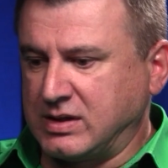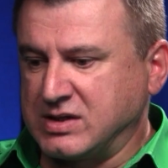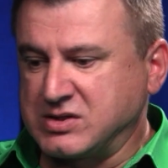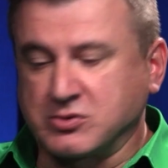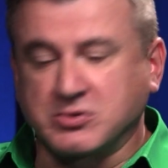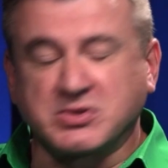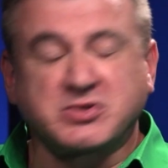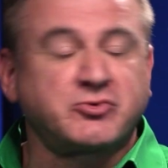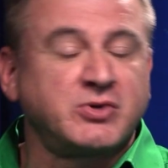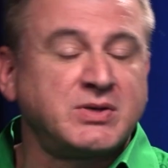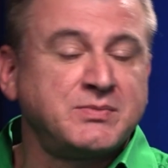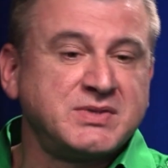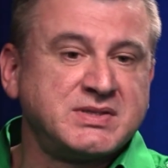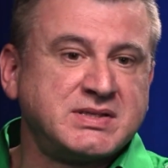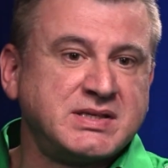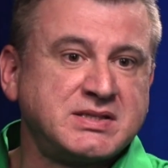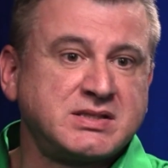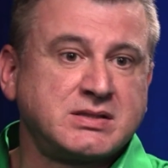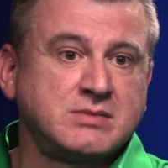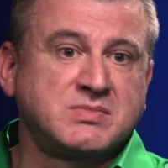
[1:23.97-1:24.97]
exhaust treatment
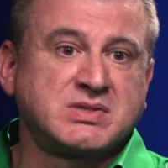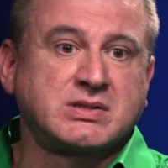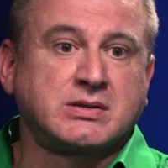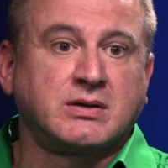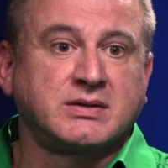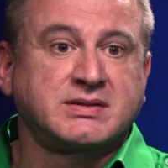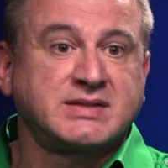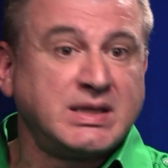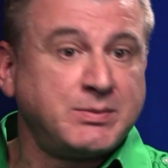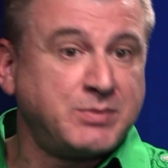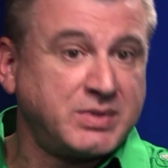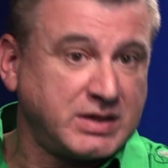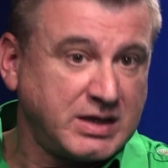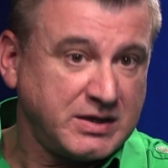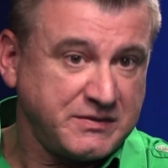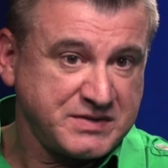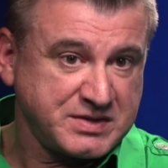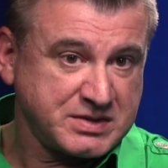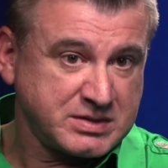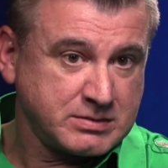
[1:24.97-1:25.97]
systems like
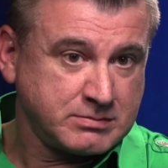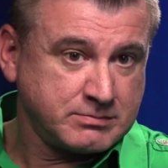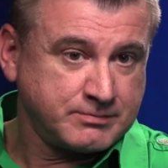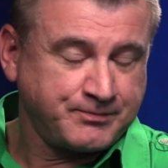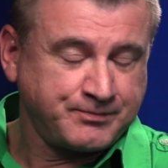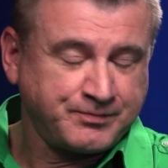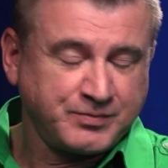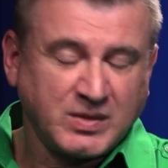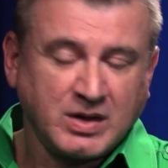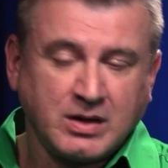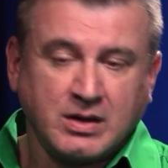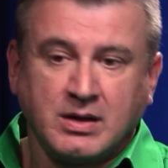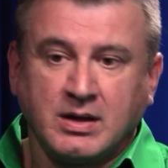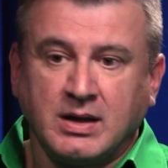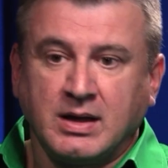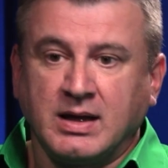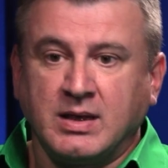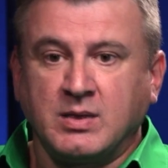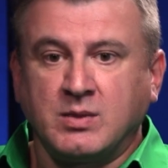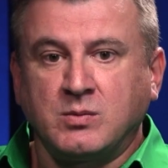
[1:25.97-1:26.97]
DPFs.
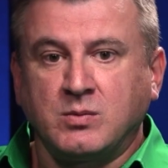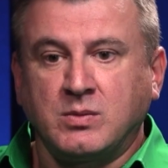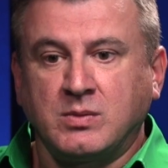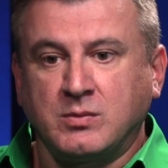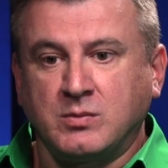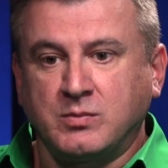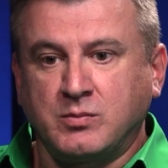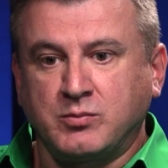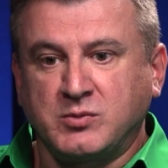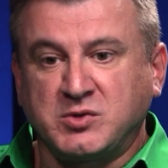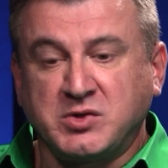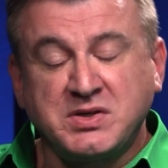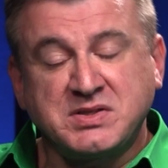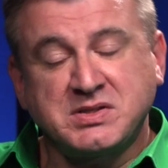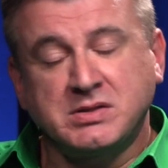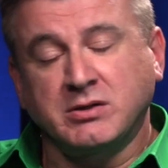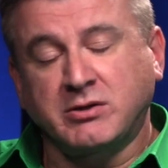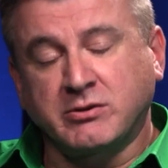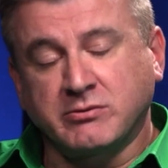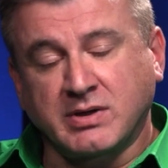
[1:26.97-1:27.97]

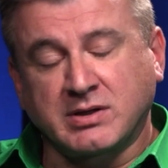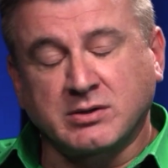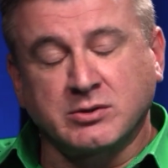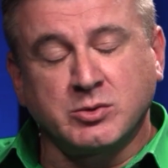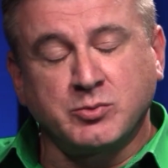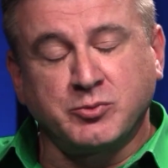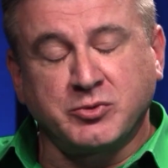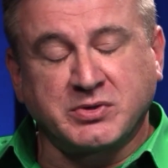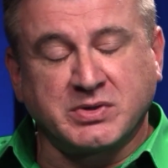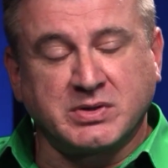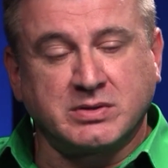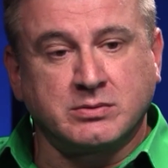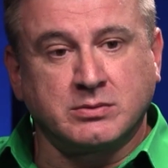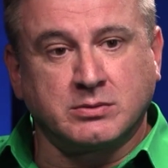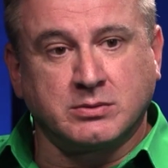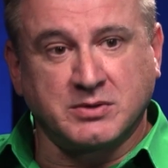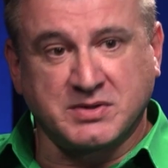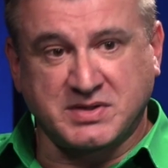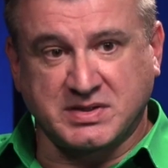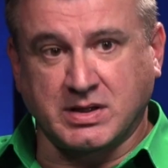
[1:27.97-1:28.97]
Using the correct lubricant
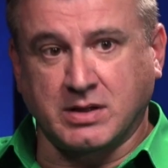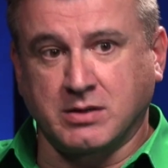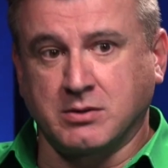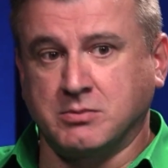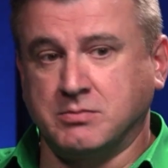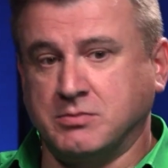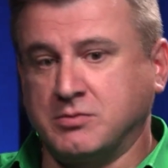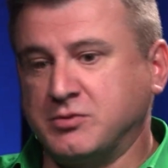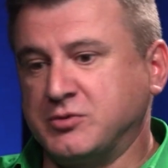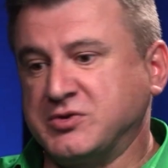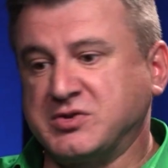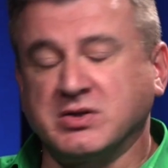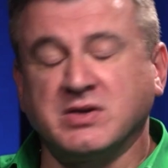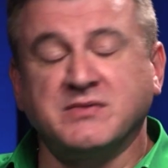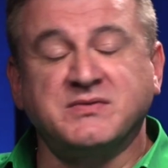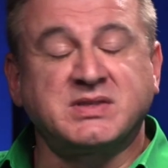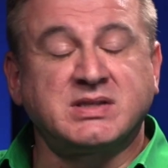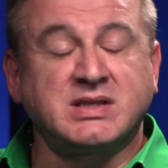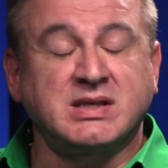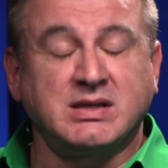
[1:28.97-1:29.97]
also
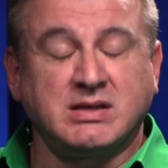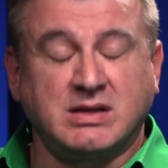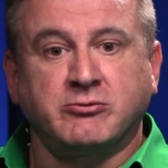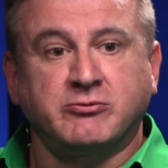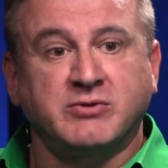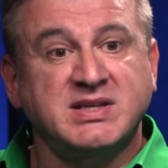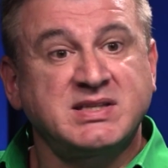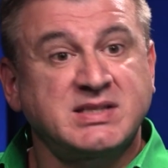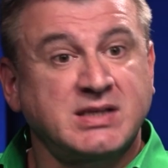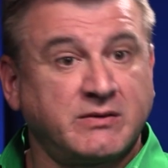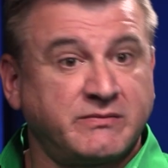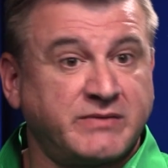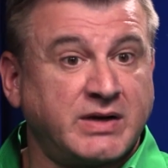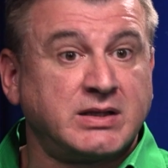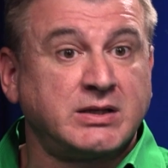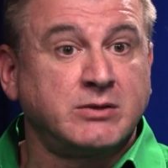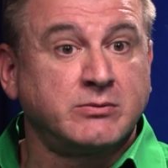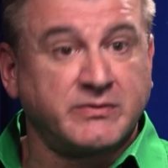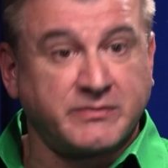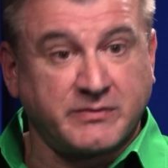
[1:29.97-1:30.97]
preserves the resale
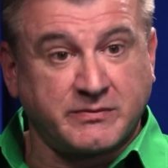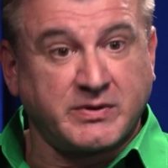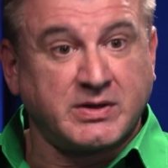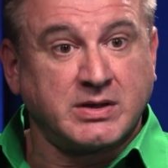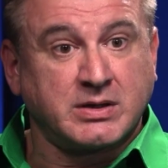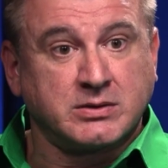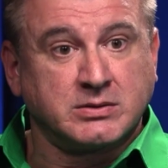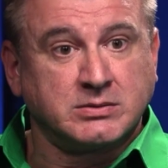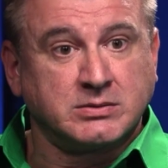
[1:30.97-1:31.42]
value of a vehicle.